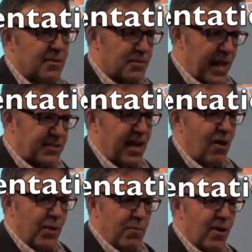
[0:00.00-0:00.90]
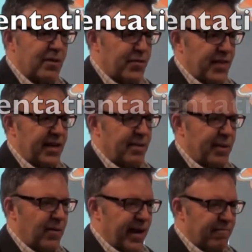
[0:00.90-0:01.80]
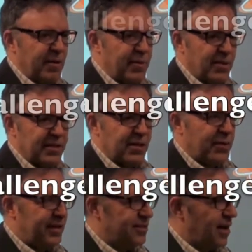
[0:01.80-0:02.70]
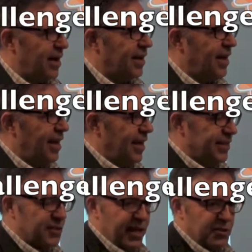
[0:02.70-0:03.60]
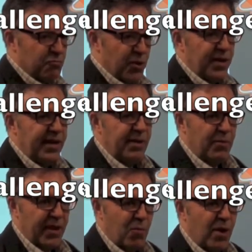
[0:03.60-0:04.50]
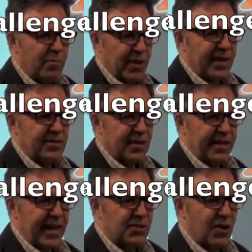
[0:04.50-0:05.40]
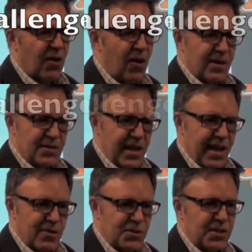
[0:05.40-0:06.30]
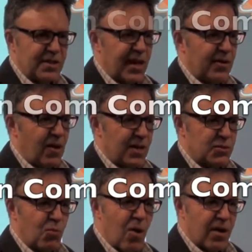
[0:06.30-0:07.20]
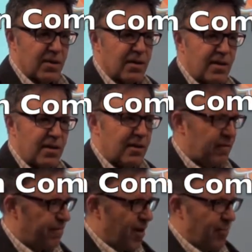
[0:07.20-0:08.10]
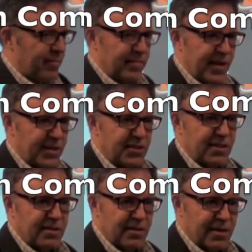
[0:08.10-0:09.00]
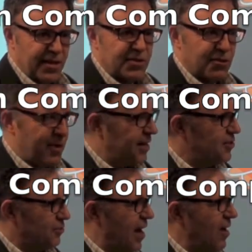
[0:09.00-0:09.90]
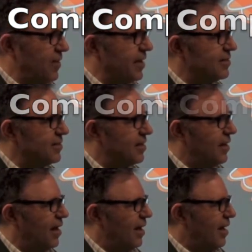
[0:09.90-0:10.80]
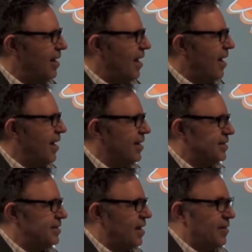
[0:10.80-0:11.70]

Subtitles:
That's how we want to think about every building that we design. It's rooted in one place. It gets all its energy and all its water from its direct surroundings. It